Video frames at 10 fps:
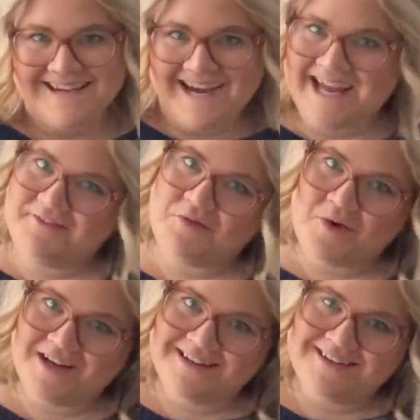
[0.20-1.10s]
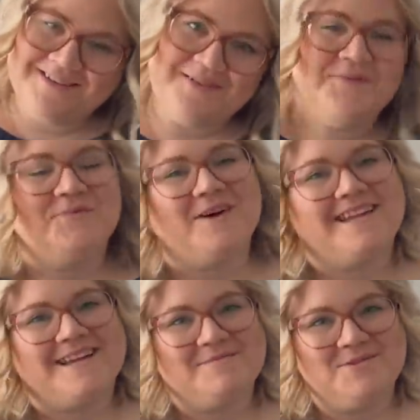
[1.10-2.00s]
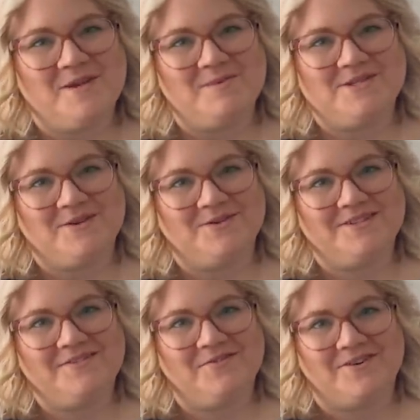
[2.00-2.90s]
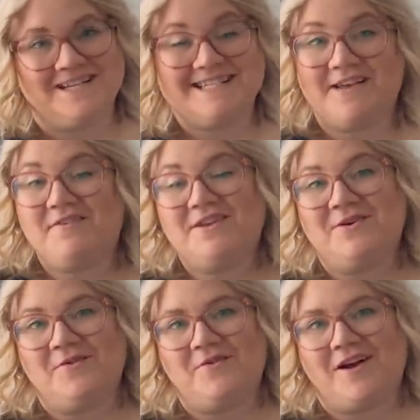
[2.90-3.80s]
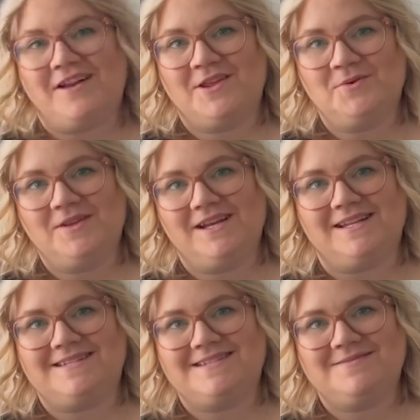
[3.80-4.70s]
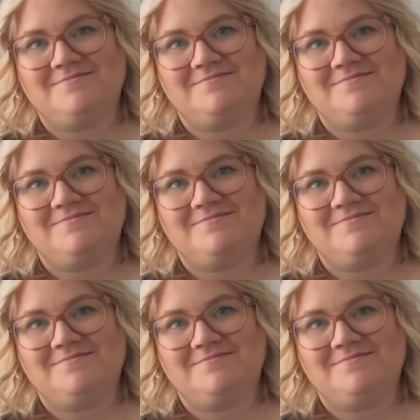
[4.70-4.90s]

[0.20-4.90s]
Hi everyone, welcome to episode 47 of Annijuuti Knits.